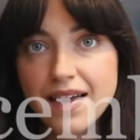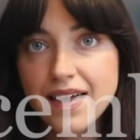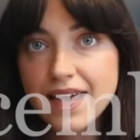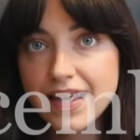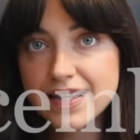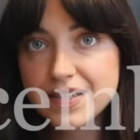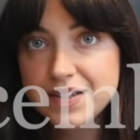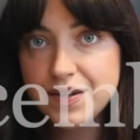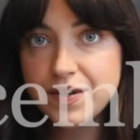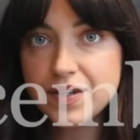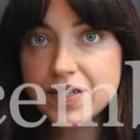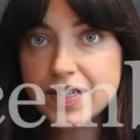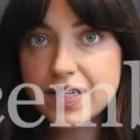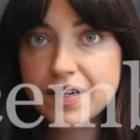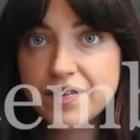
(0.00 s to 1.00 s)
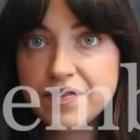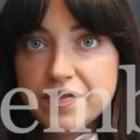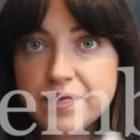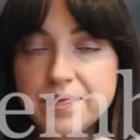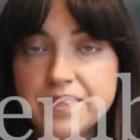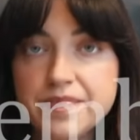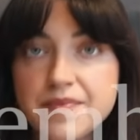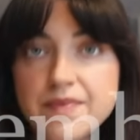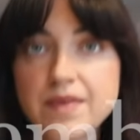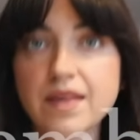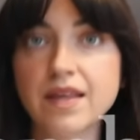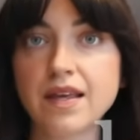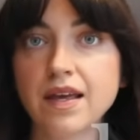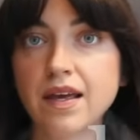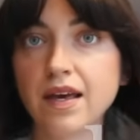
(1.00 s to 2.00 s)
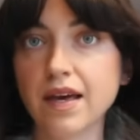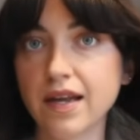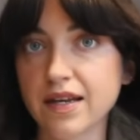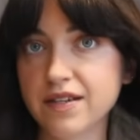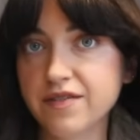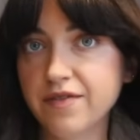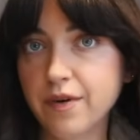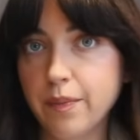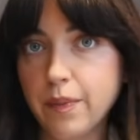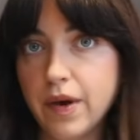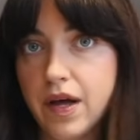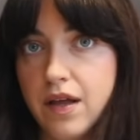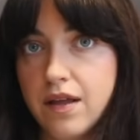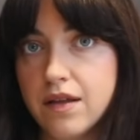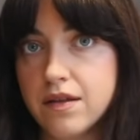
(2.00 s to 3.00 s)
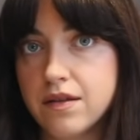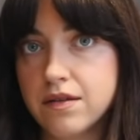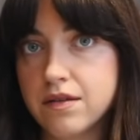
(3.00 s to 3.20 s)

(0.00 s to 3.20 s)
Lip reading: It's New Year's Eve. It is football